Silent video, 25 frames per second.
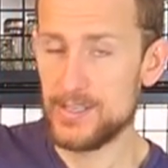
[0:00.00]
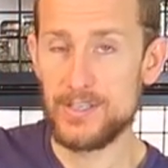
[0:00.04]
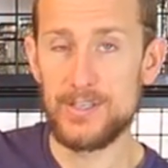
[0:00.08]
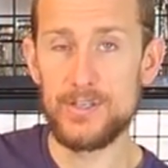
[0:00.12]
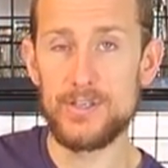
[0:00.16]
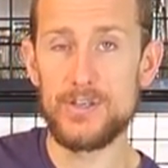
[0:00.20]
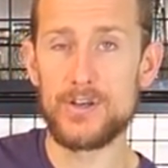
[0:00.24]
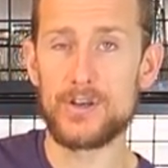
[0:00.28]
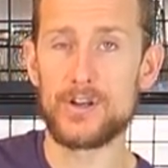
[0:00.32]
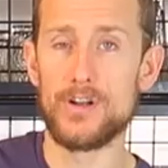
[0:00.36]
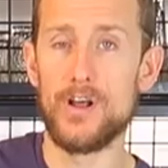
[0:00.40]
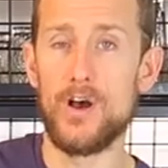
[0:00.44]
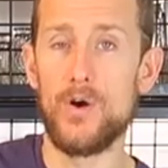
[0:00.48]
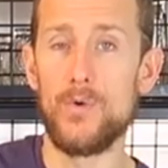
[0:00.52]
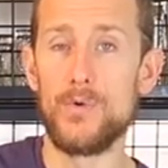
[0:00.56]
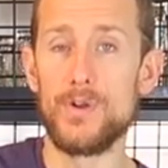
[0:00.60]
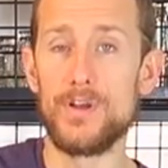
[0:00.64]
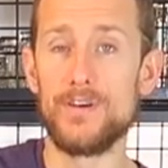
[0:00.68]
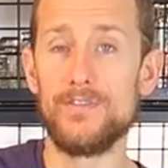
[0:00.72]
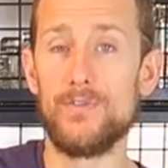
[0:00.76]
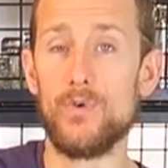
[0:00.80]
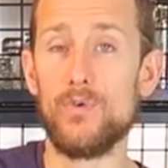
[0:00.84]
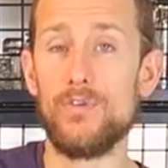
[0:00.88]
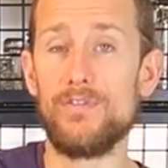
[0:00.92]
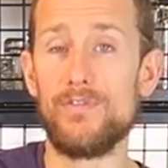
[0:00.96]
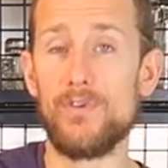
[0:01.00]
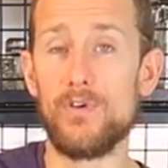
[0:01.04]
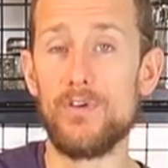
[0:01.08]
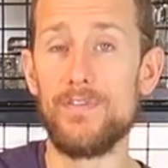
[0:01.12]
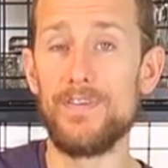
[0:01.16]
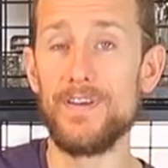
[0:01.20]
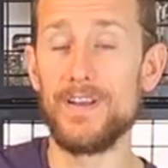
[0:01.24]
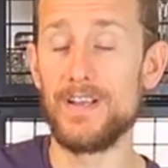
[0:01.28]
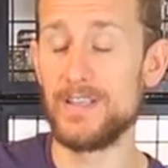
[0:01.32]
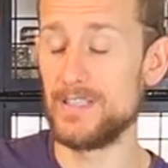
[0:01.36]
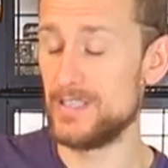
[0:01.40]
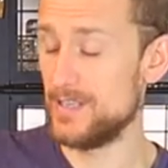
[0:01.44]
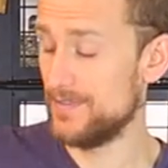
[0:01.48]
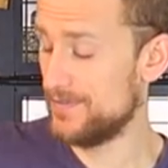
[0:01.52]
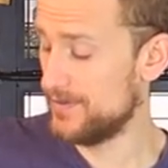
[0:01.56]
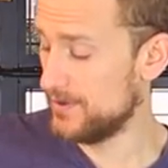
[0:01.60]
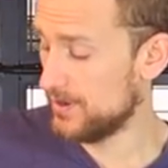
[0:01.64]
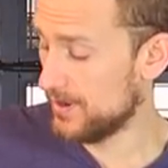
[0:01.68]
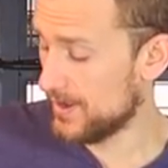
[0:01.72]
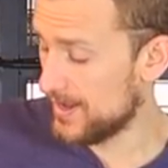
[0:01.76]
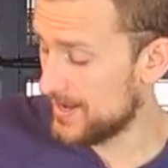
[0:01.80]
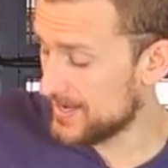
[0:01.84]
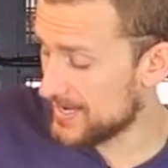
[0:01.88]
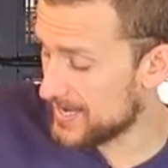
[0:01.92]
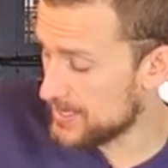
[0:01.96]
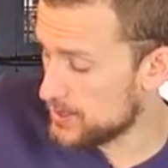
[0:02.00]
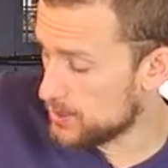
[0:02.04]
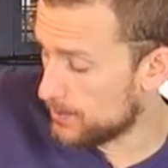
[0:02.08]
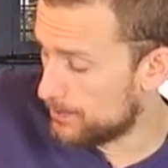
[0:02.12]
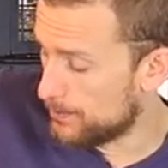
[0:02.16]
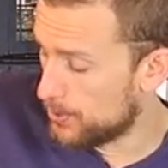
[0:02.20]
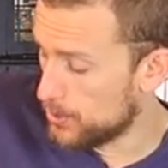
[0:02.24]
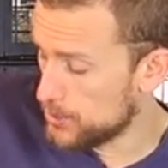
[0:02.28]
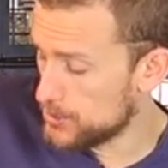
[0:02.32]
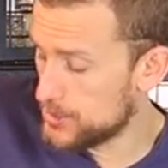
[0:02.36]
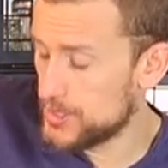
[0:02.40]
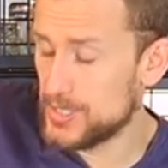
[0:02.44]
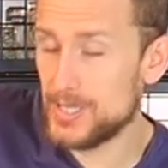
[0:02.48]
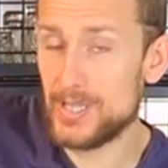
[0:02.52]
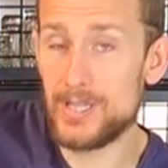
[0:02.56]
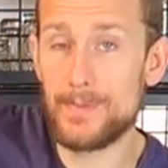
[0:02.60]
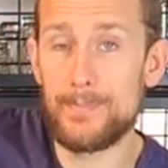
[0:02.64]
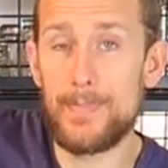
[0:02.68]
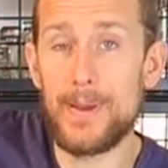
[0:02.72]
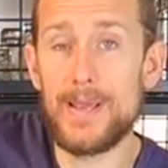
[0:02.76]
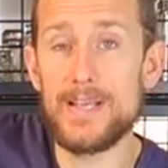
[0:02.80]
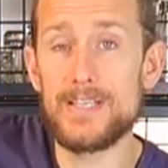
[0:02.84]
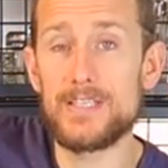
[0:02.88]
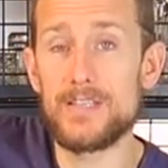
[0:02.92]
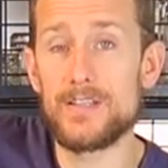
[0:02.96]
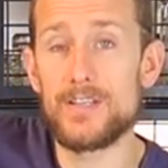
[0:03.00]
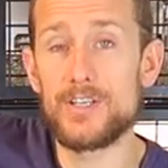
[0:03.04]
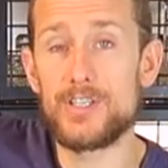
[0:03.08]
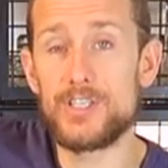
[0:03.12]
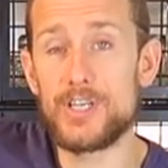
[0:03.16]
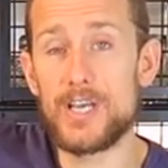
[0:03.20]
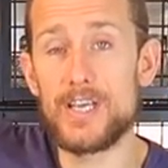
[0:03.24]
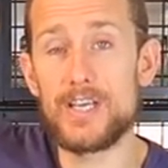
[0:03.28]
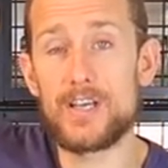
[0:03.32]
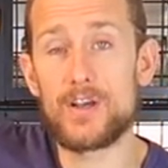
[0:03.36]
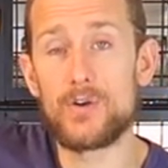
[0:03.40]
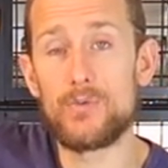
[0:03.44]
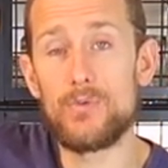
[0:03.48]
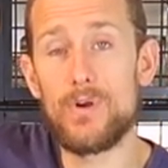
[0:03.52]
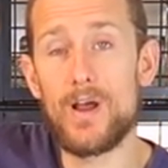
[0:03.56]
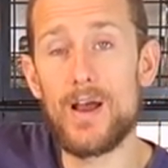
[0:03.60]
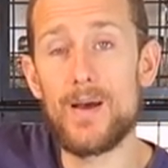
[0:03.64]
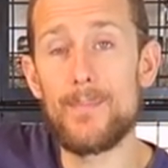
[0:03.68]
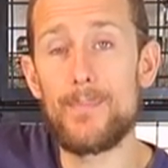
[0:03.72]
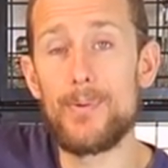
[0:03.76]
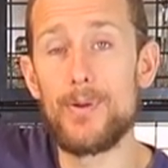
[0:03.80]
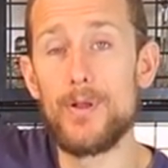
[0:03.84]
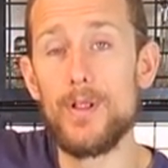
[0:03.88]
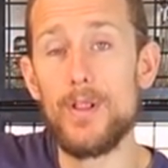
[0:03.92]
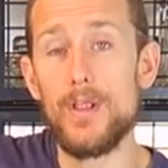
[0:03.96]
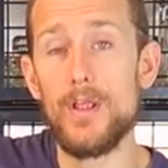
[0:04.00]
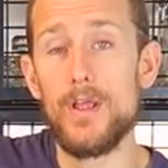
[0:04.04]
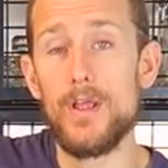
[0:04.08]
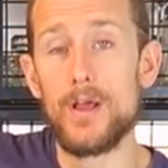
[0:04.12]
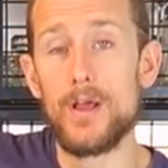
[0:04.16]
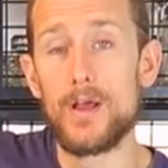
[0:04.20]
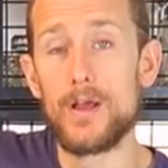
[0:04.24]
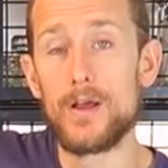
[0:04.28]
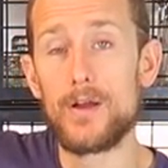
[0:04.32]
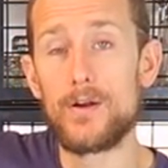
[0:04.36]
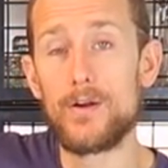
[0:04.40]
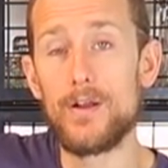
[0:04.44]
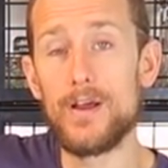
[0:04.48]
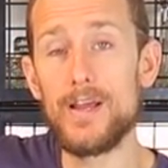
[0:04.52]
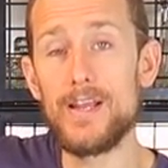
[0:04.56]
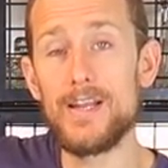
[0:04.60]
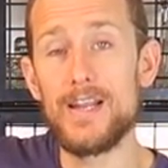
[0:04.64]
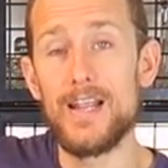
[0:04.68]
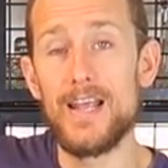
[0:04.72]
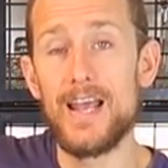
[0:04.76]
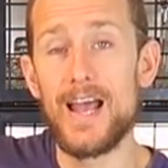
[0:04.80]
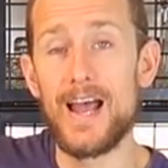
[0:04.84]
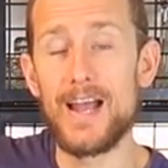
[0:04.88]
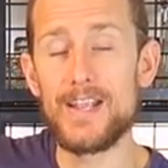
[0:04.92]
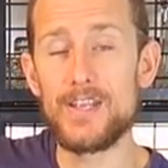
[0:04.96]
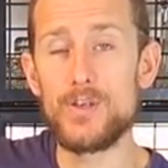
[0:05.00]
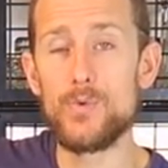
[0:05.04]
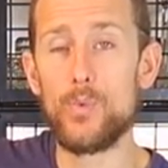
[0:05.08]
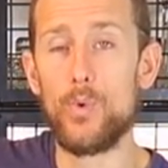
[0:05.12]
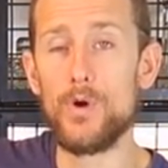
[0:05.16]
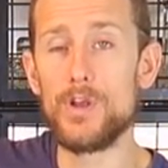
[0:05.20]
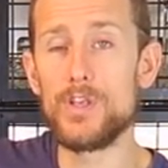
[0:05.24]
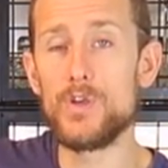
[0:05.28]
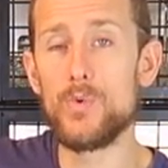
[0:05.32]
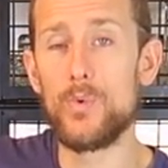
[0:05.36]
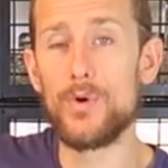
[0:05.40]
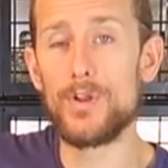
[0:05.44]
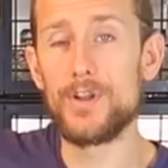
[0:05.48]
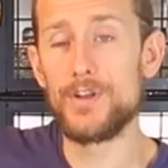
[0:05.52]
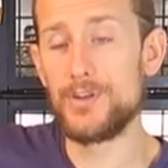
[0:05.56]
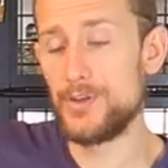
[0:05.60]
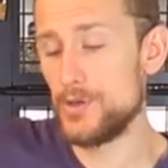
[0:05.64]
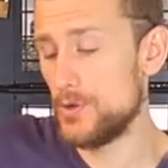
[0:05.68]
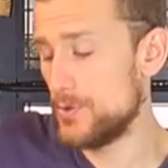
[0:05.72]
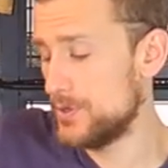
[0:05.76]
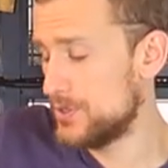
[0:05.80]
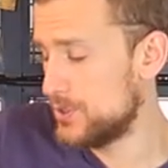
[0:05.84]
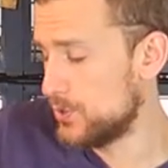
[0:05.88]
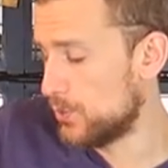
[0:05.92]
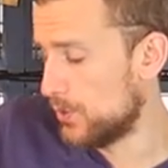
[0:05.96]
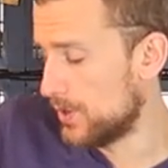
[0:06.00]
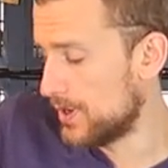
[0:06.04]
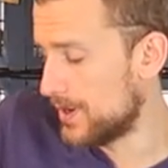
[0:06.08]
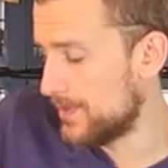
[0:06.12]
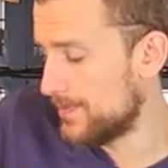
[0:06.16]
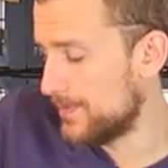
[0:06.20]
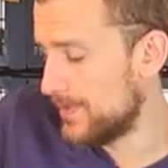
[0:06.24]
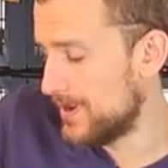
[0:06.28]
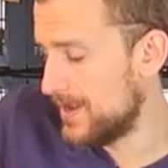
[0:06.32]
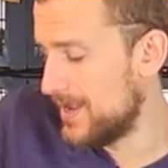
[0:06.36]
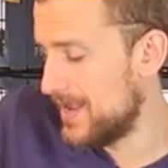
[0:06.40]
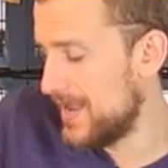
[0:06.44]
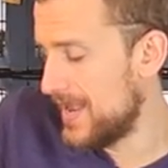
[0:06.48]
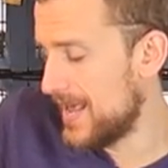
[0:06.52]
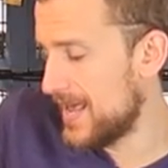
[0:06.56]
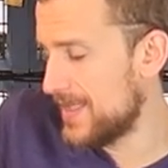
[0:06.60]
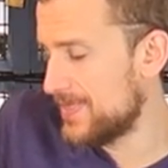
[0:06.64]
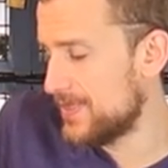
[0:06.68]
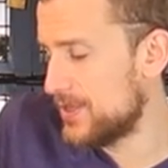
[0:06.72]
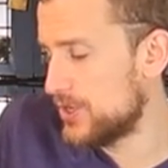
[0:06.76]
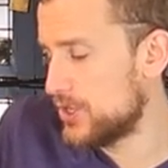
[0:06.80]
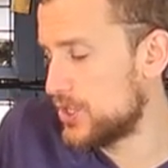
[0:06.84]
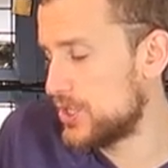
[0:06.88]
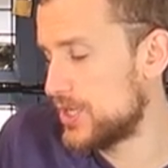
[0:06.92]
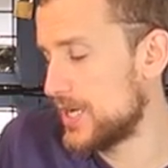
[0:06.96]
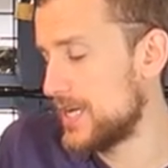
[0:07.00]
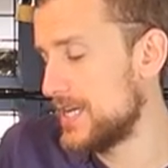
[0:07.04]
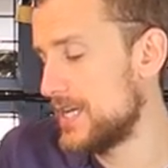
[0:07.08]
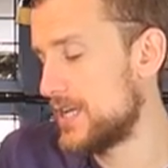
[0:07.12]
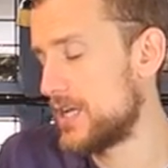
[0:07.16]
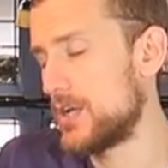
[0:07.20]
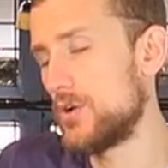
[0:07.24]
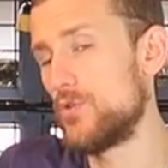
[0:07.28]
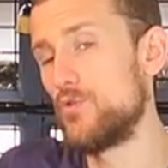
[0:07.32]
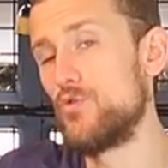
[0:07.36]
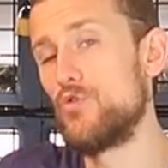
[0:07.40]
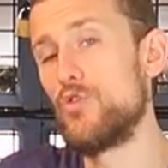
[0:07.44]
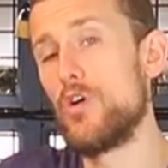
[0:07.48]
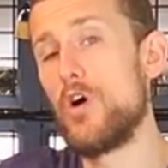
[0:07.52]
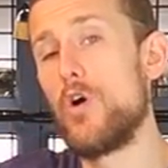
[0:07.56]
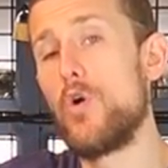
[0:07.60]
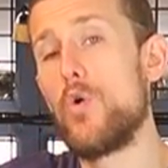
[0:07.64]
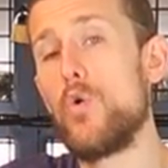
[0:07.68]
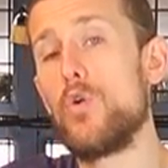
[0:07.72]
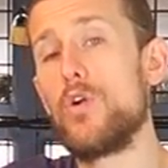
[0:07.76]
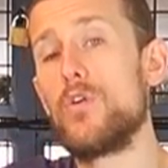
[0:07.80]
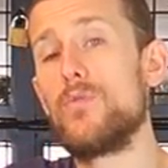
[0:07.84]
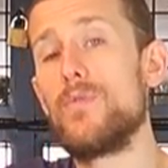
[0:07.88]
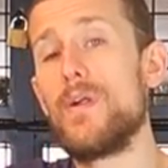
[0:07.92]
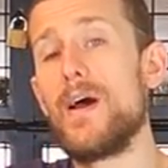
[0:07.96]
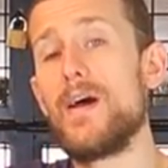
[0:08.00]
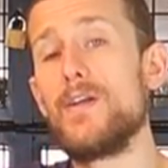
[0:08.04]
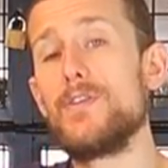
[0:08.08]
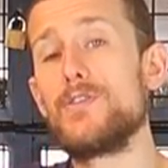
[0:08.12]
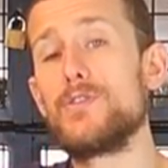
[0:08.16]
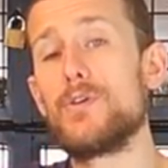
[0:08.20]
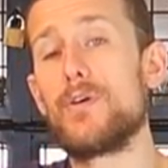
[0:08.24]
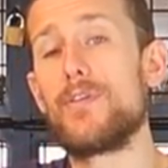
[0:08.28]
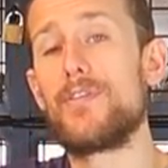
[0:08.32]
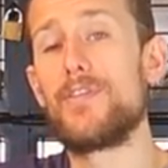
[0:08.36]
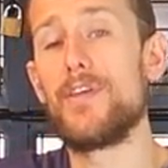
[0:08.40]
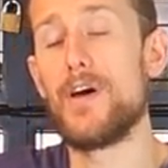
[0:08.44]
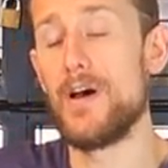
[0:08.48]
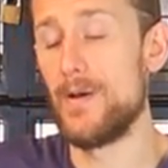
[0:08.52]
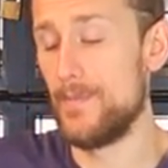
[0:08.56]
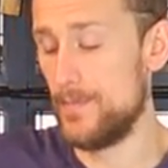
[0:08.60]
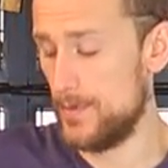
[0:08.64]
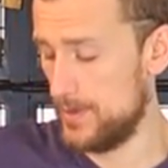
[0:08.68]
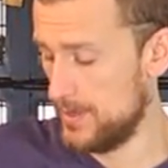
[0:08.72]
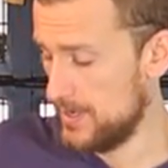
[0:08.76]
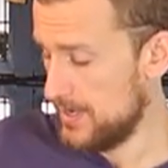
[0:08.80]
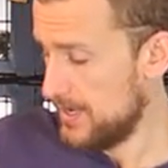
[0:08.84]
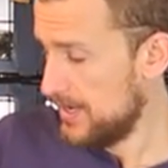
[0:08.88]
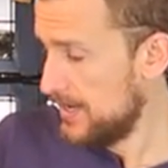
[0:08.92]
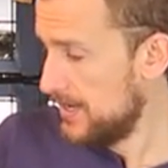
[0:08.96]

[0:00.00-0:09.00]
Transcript: You can hold it of all four fingers if you like. And you're pushing the base of the shaker up, all right? And you, what you wanna do is you wanna let the shaker roll around your thumb.